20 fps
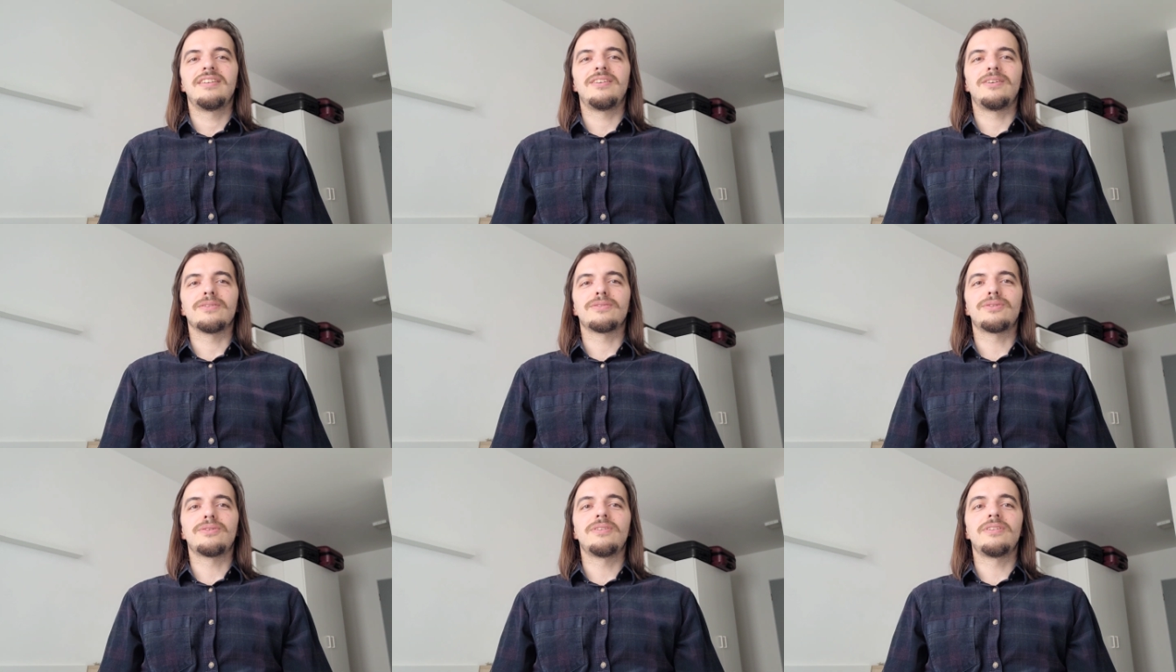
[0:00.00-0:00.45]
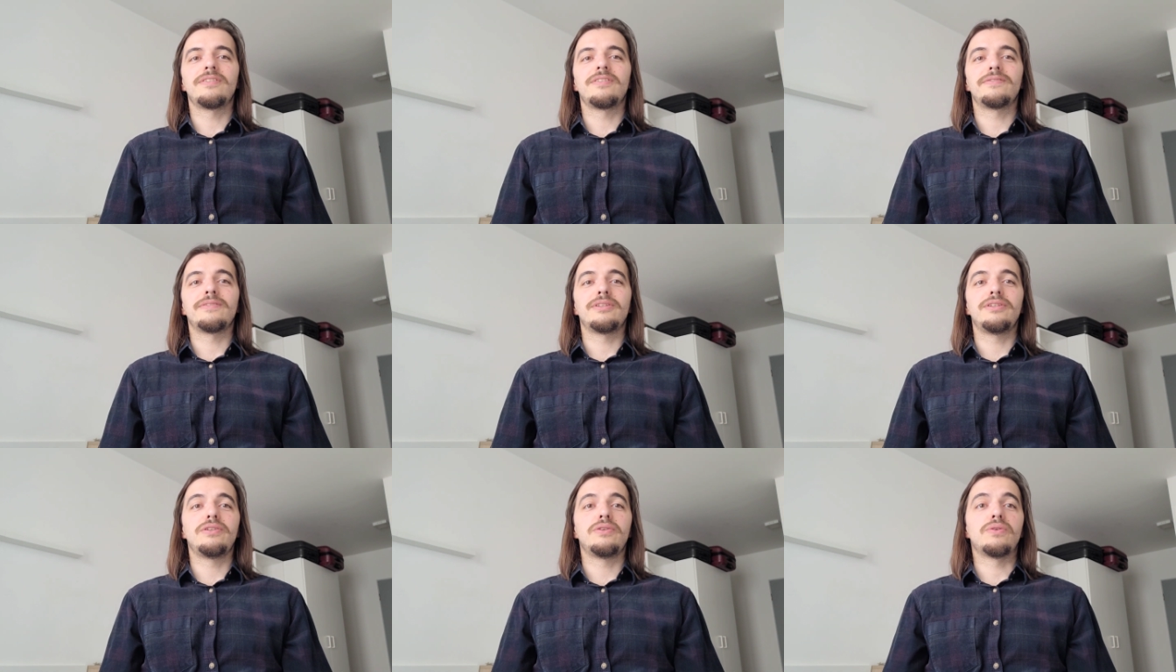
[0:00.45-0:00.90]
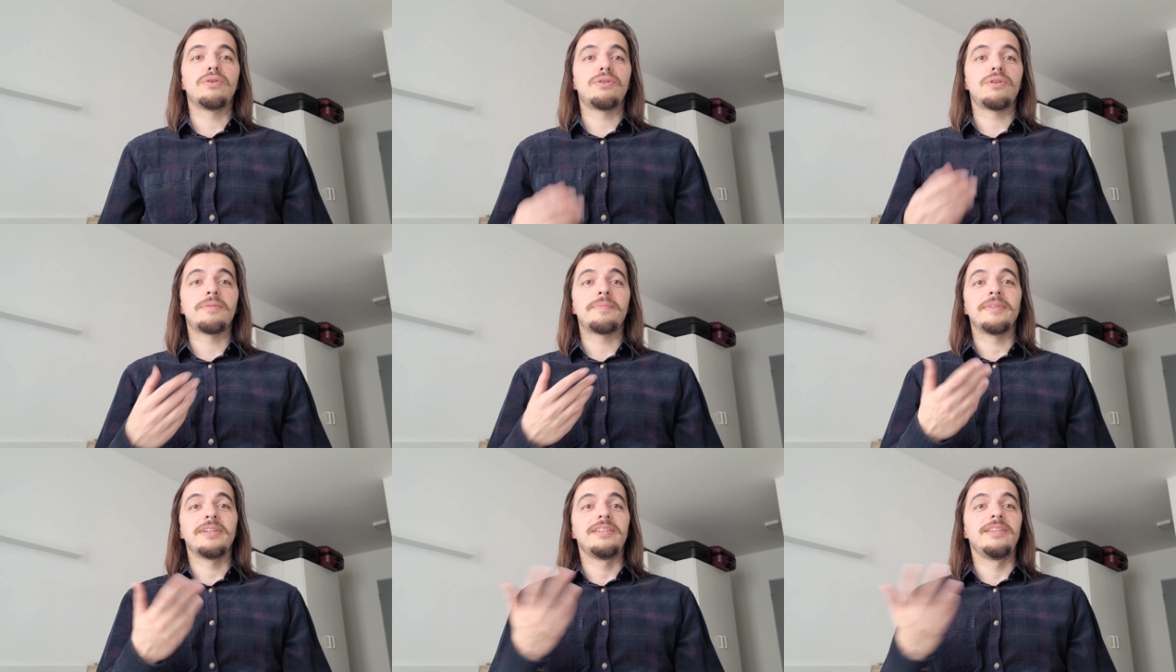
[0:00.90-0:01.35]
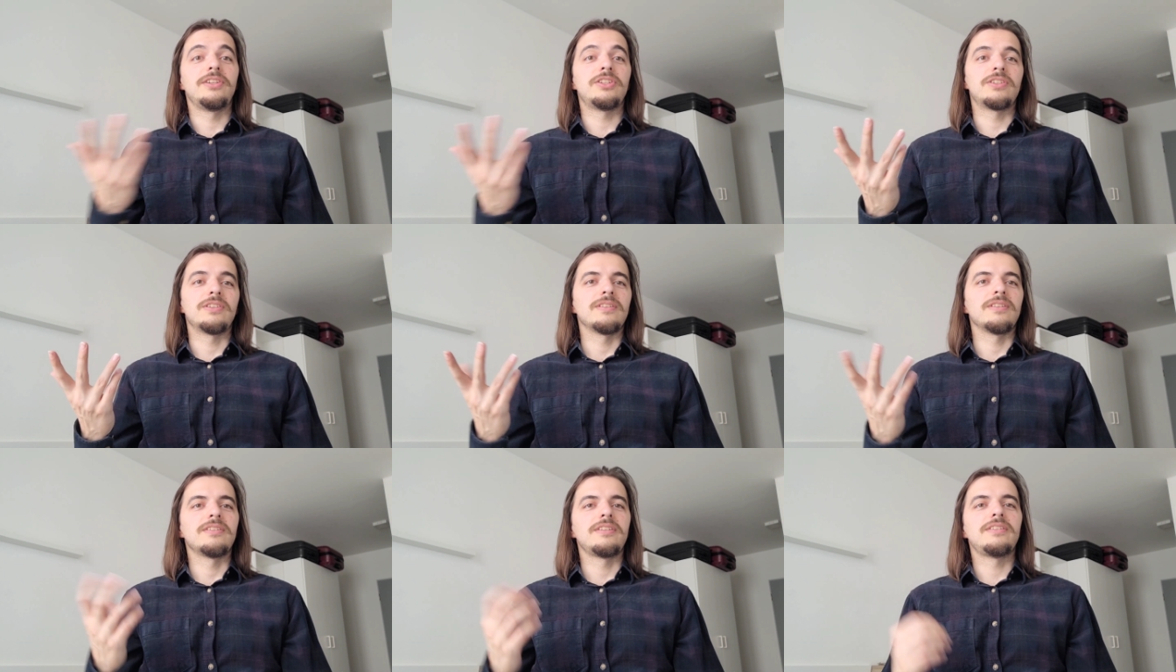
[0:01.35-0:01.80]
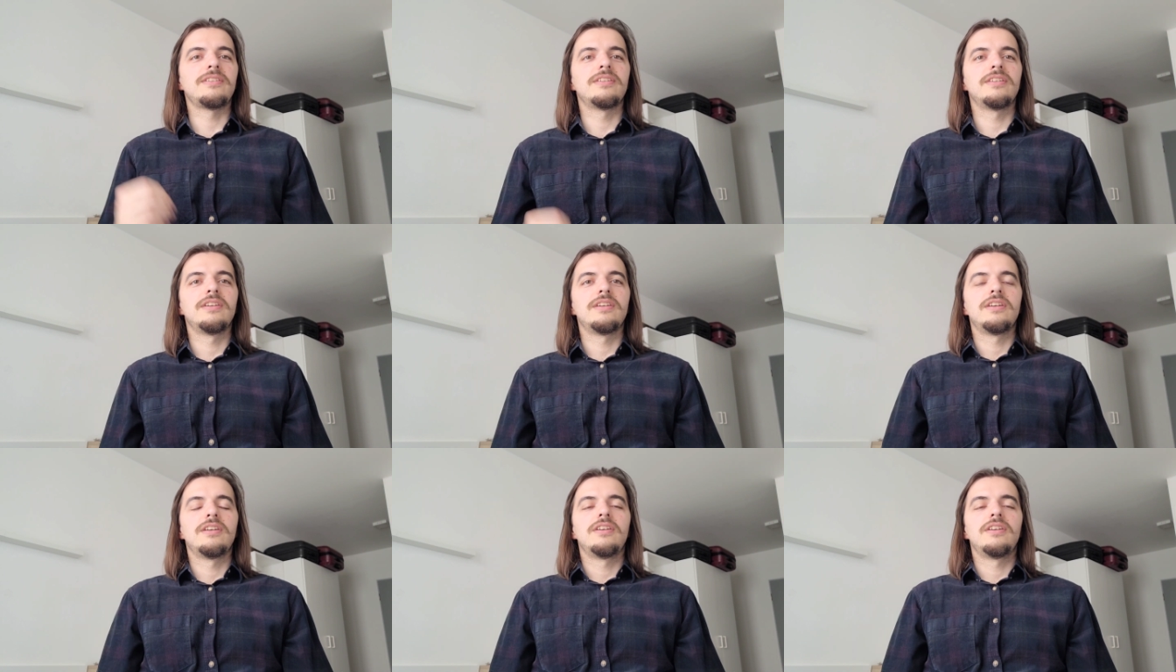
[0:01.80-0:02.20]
Alternatively, or additionally,